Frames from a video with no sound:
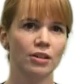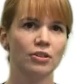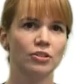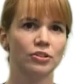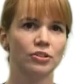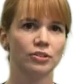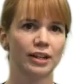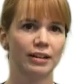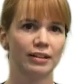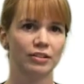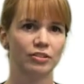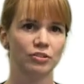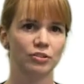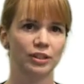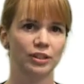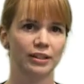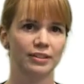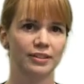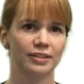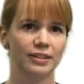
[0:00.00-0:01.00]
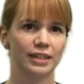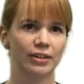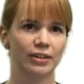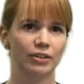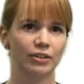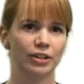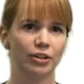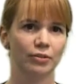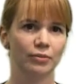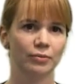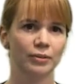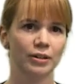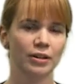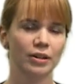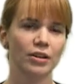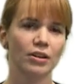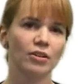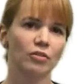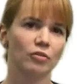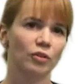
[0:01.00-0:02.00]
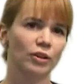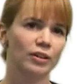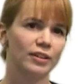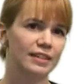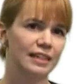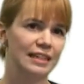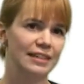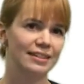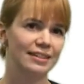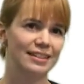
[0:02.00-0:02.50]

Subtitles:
So now let's look at a scenario. Francine